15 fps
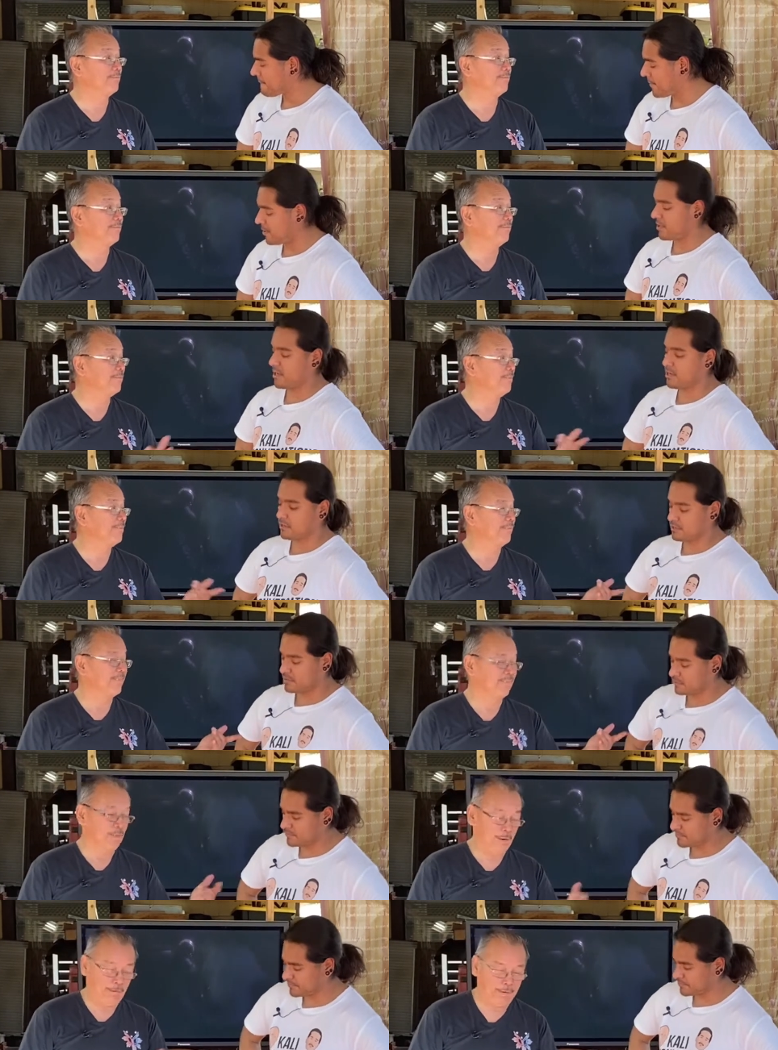Speaker 1: Okay.
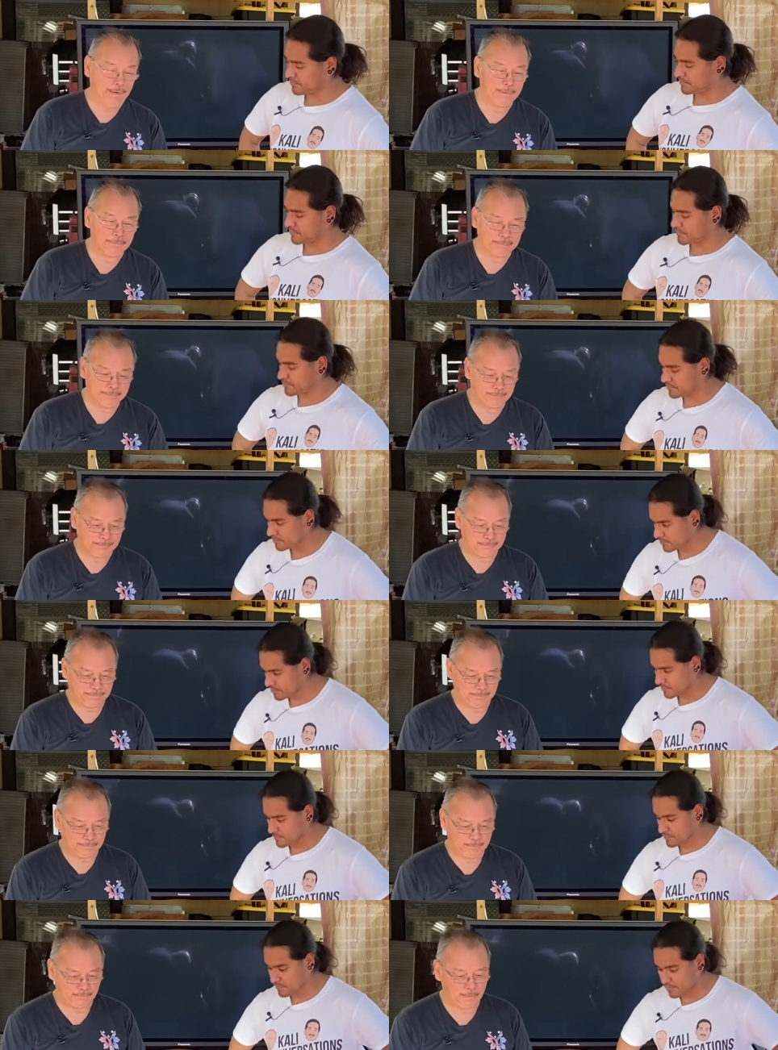All right.
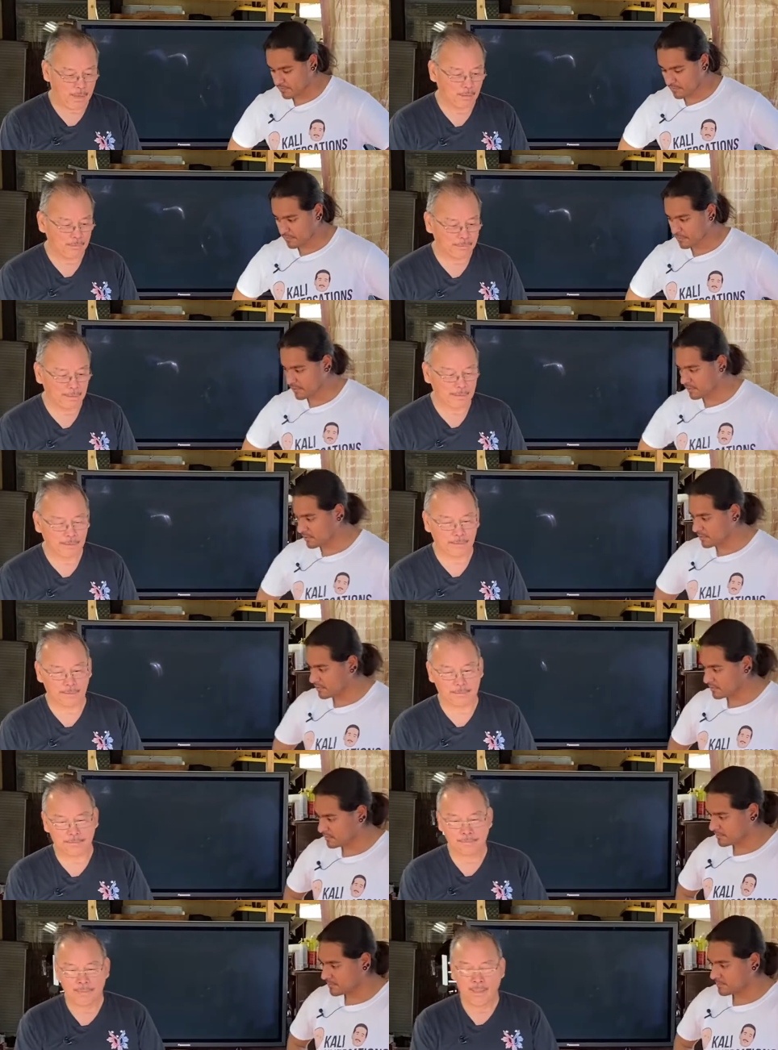Follow the
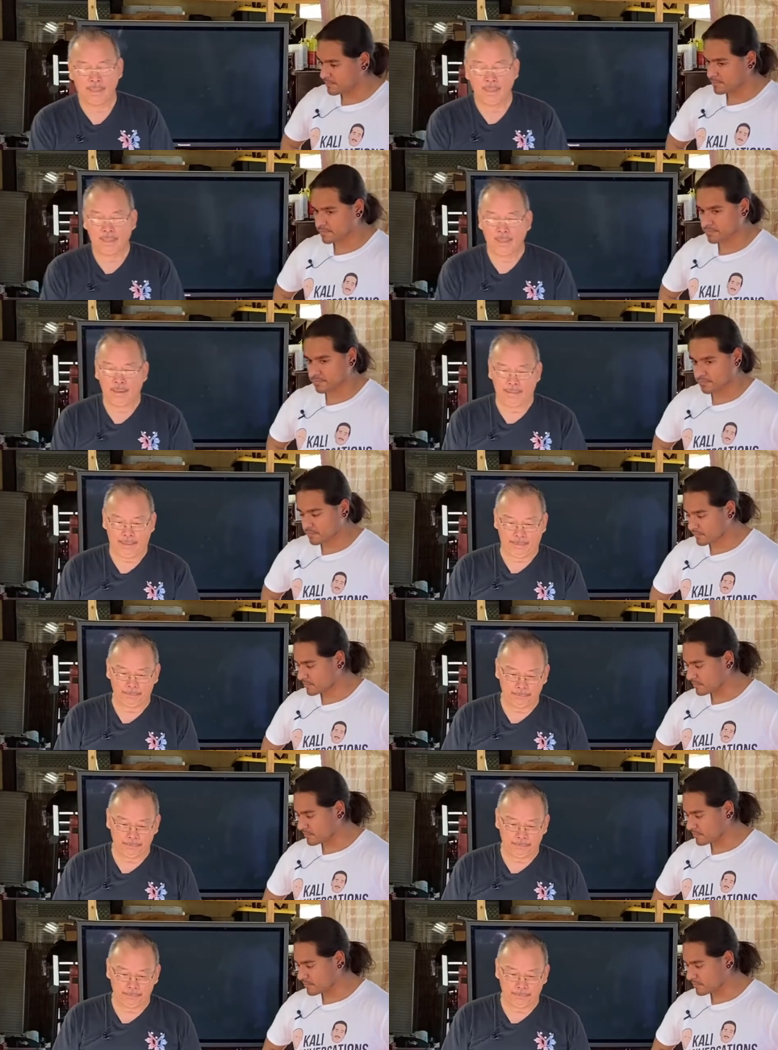leader. All right.